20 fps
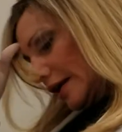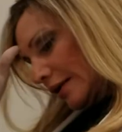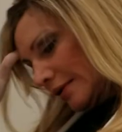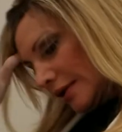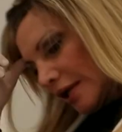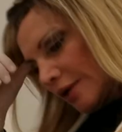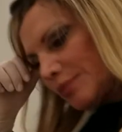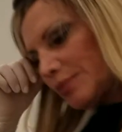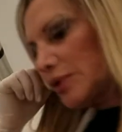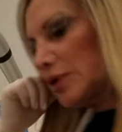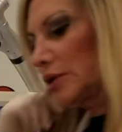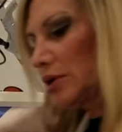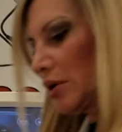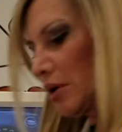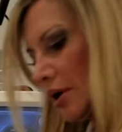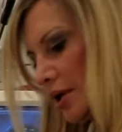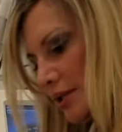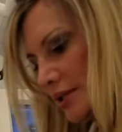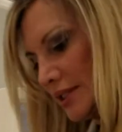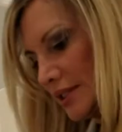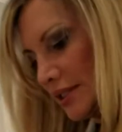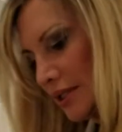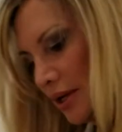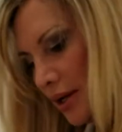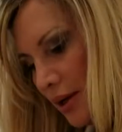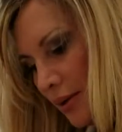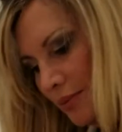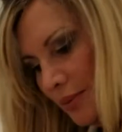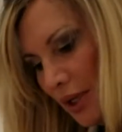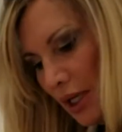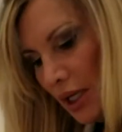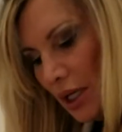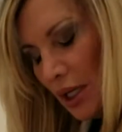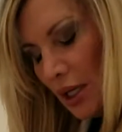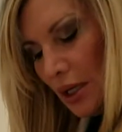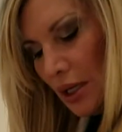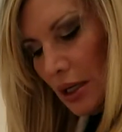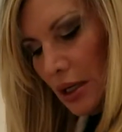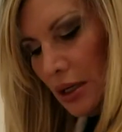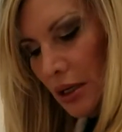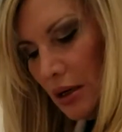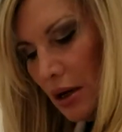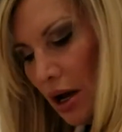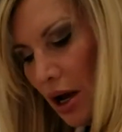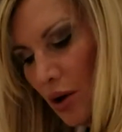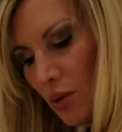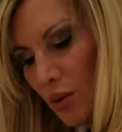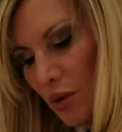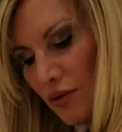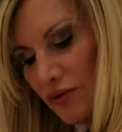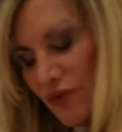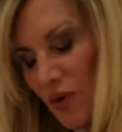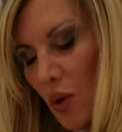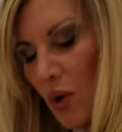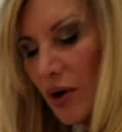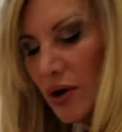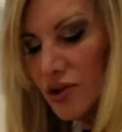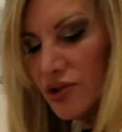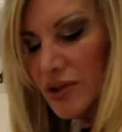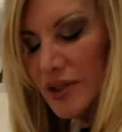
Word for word: I'm going to put on some uh, Aquaphor,